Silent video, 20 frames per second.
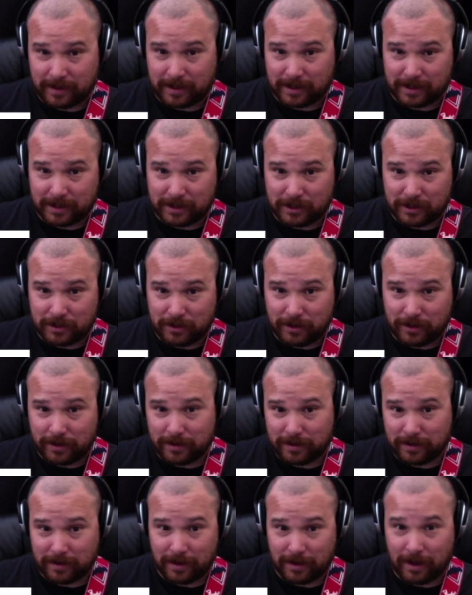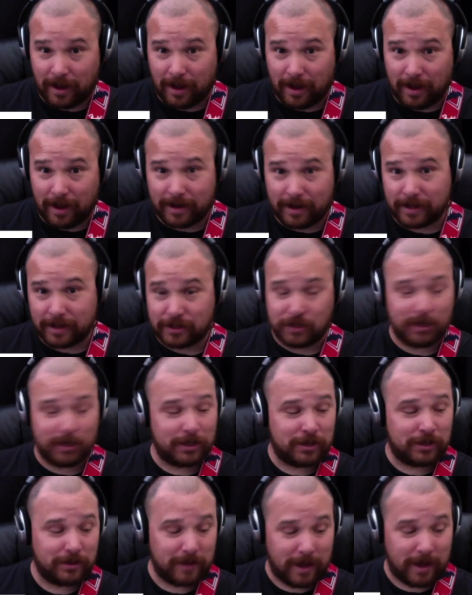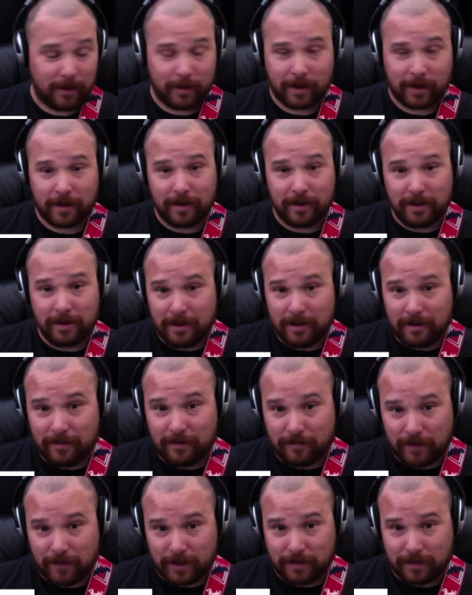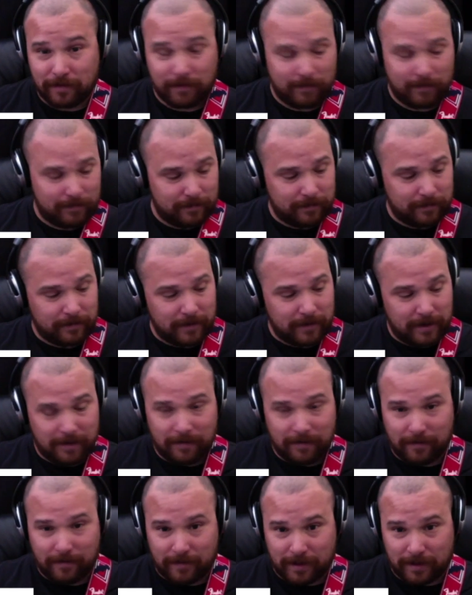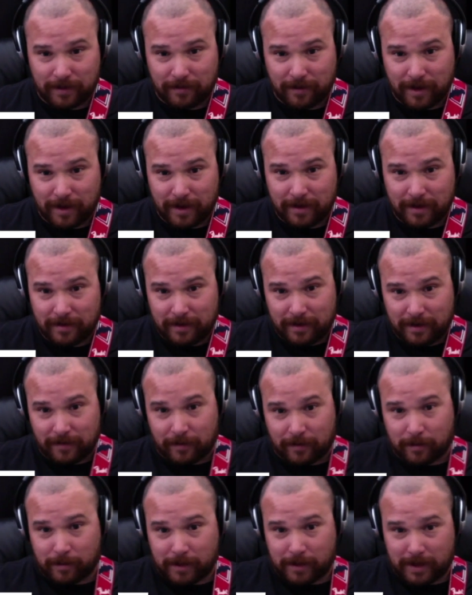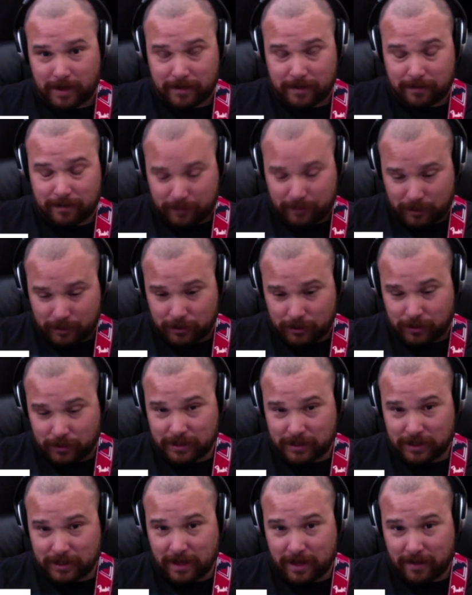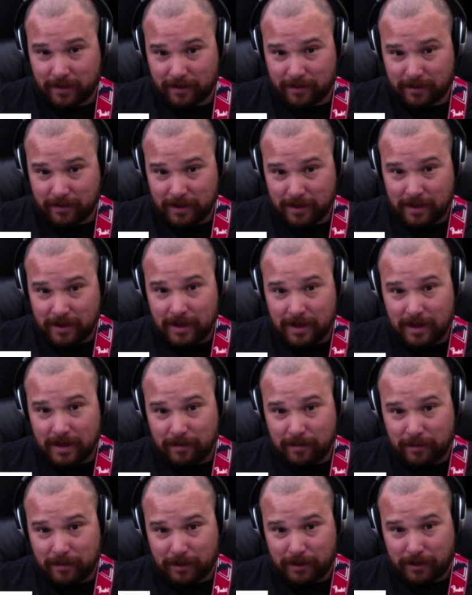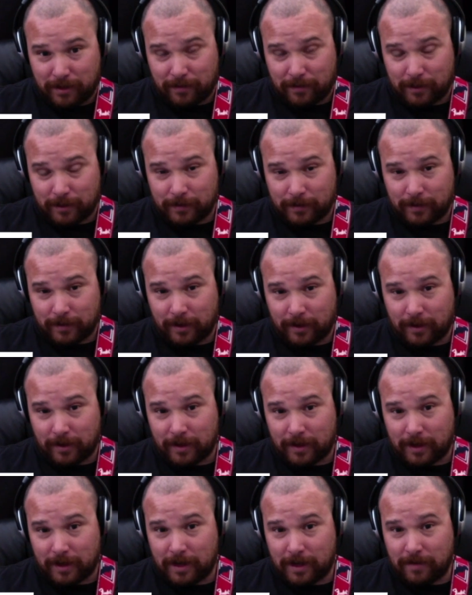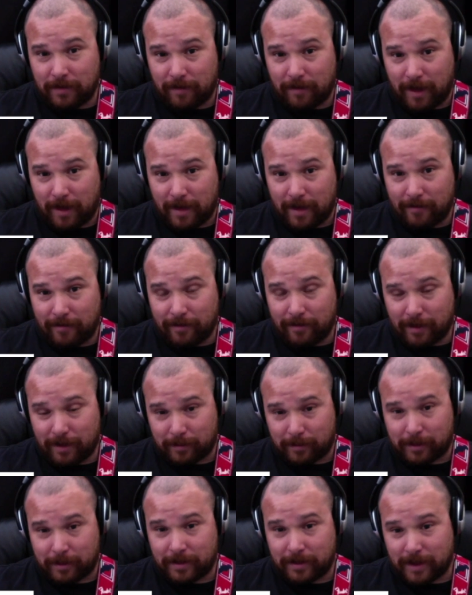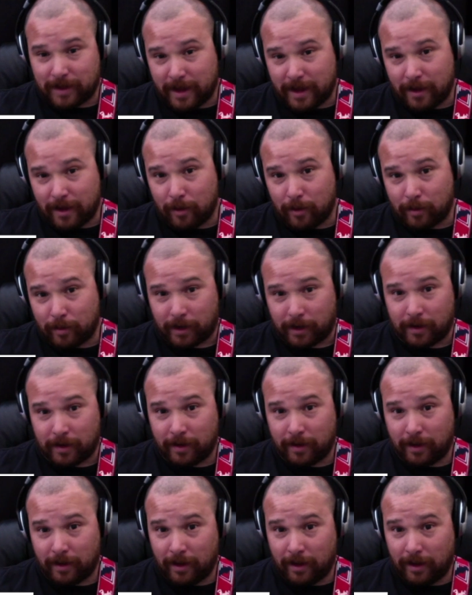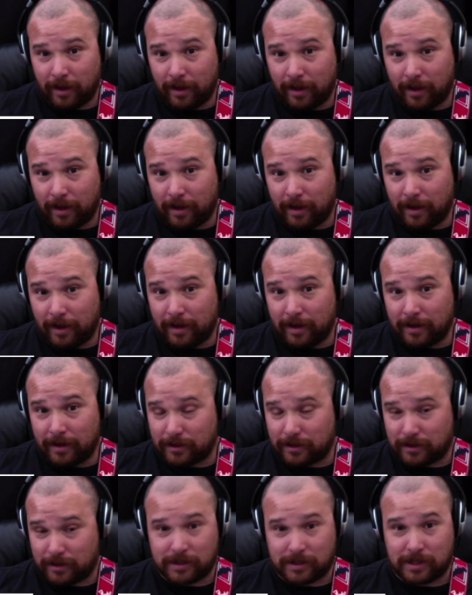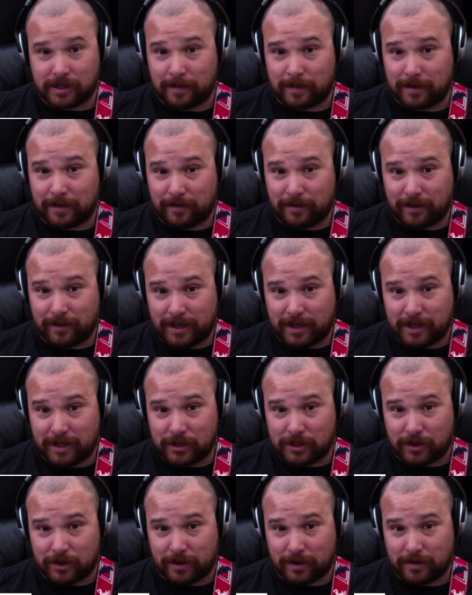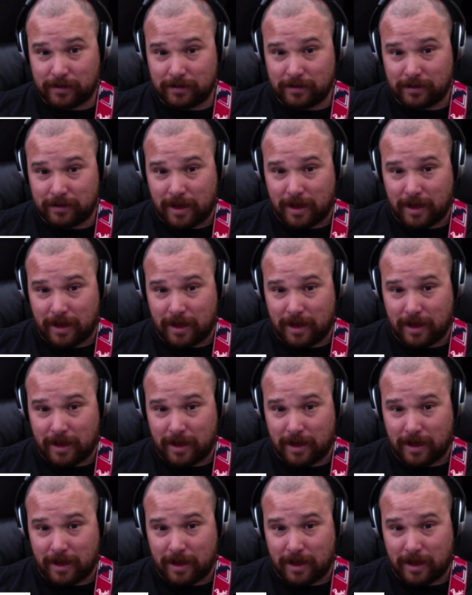next string, because you could tune that way. 5th fret. If you play the 2 strings together, put your first finger on the E5 and play the A open. Do the same thing for the next string.